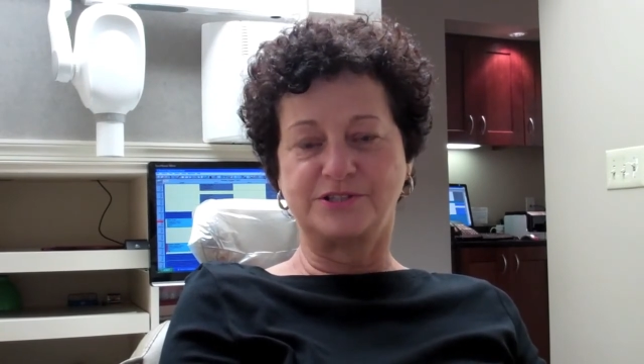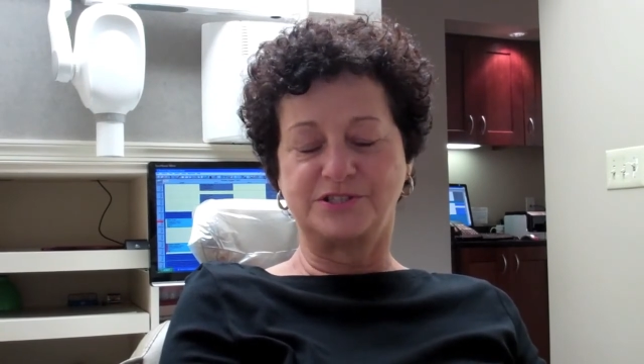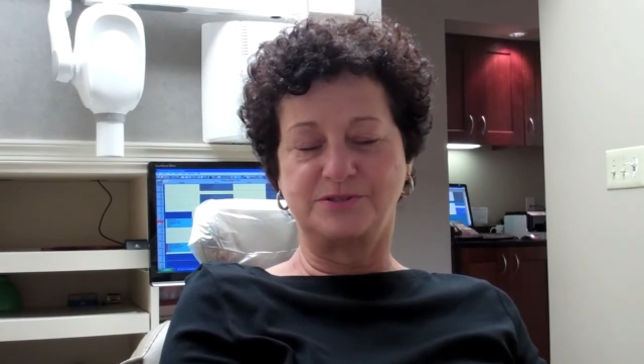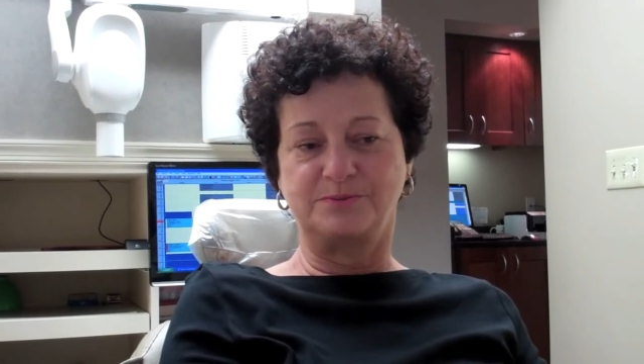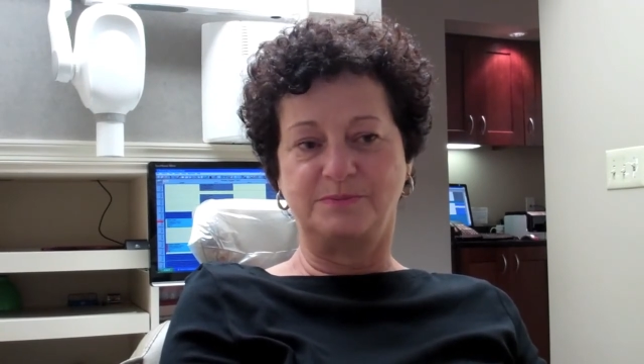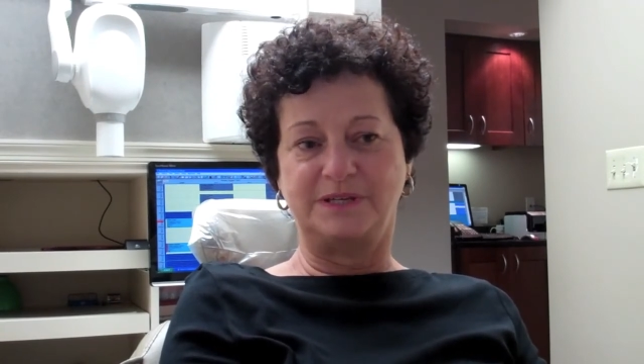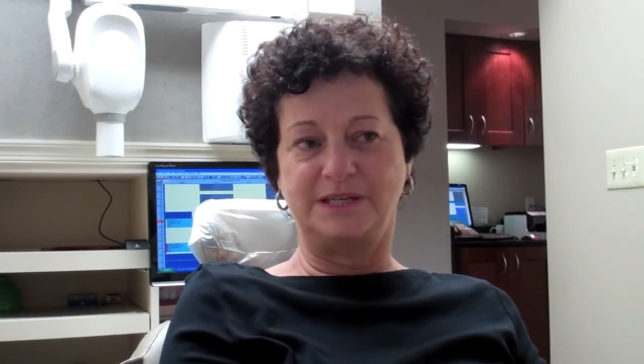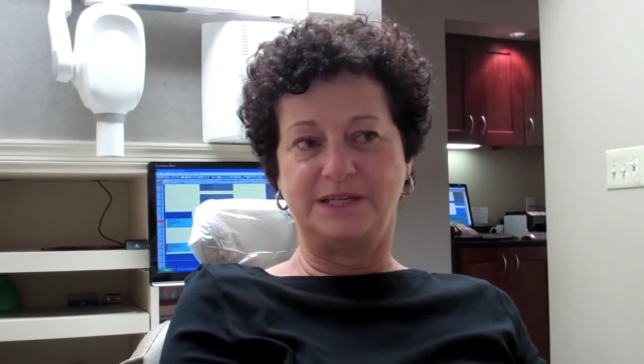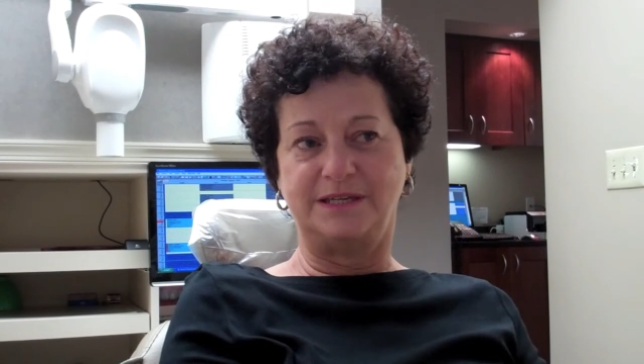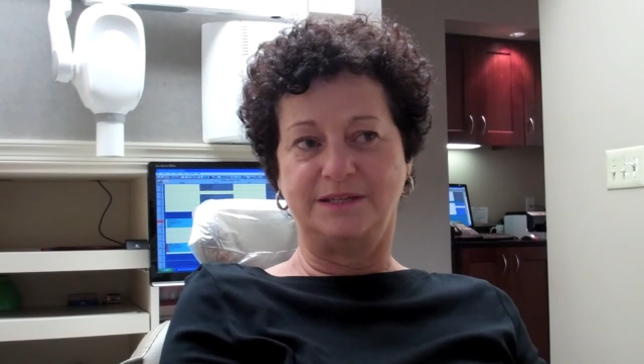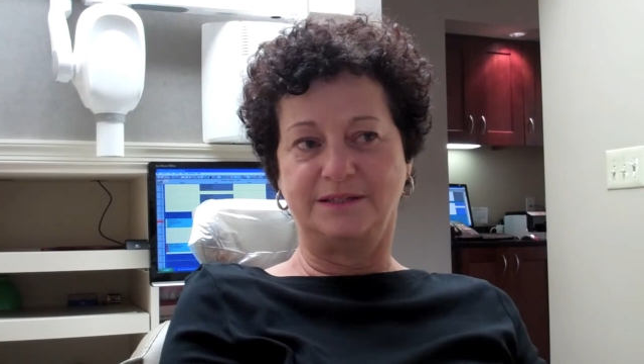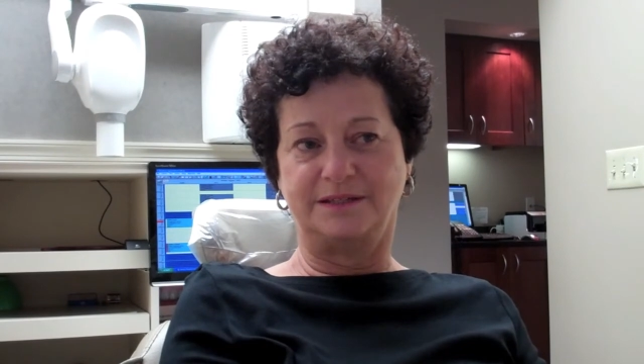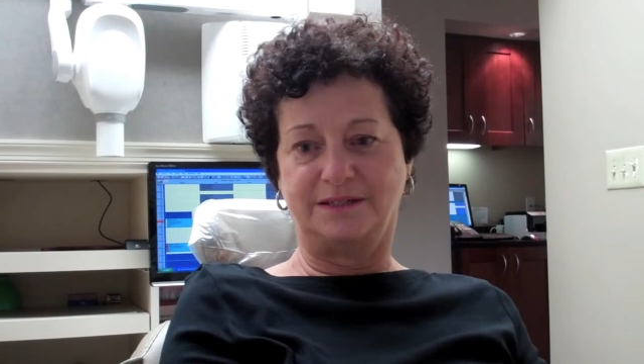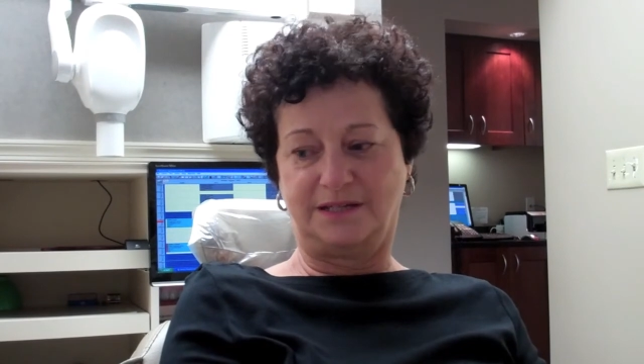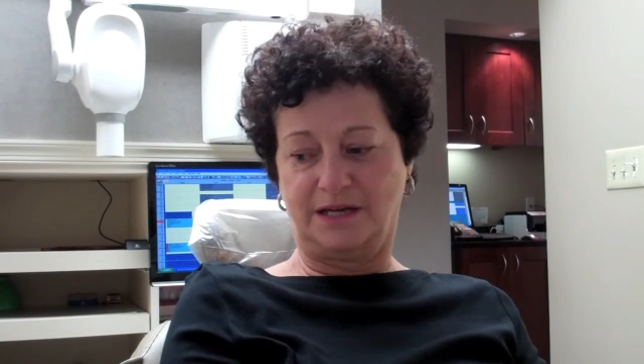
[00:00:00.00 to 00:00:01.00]
to me
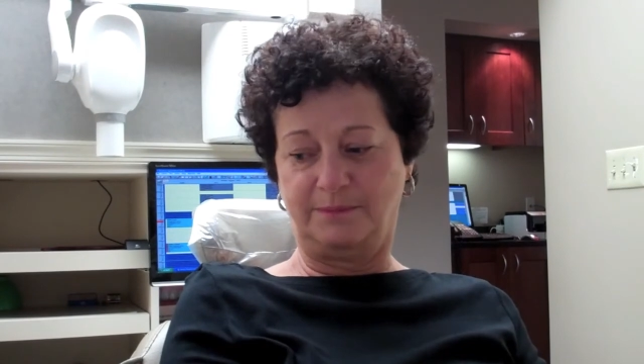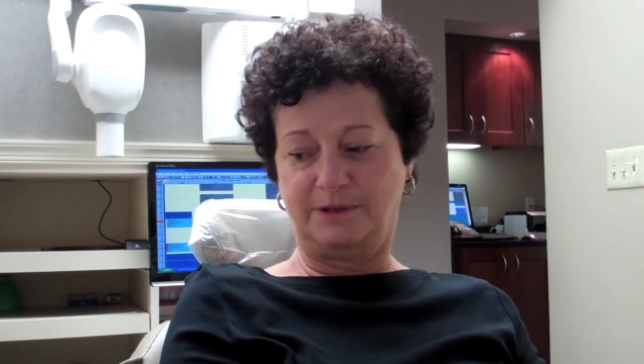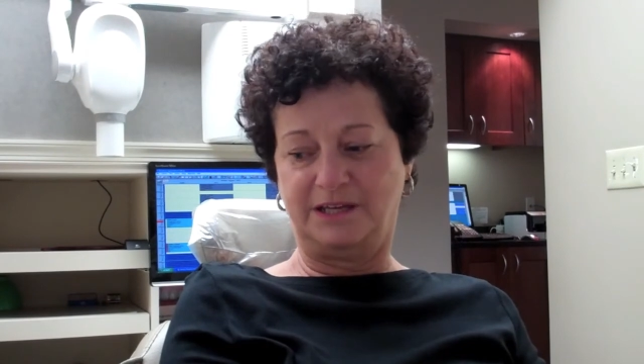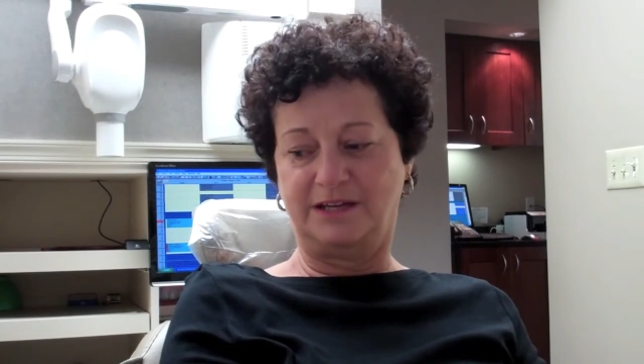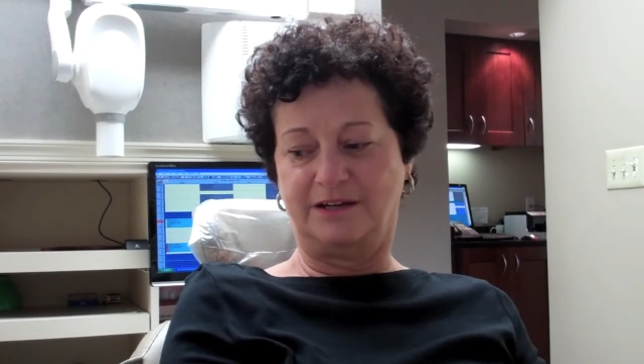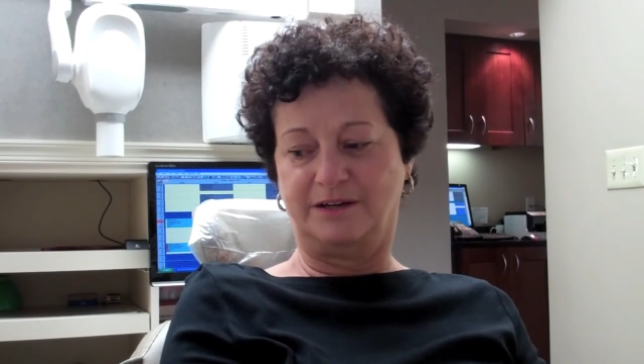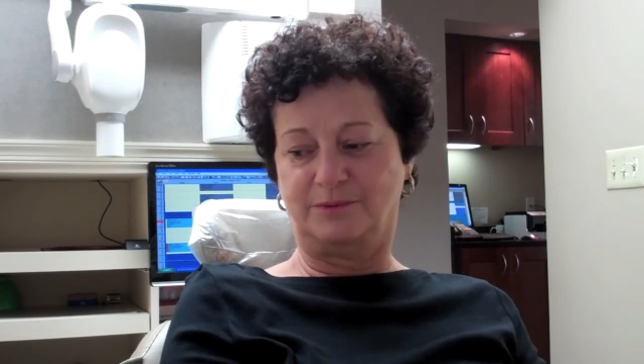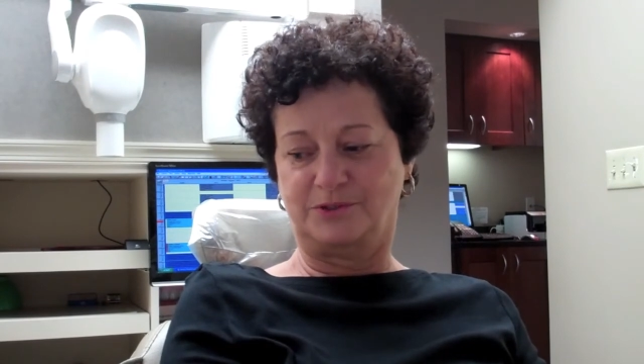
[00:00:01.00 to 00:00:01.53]
coming here,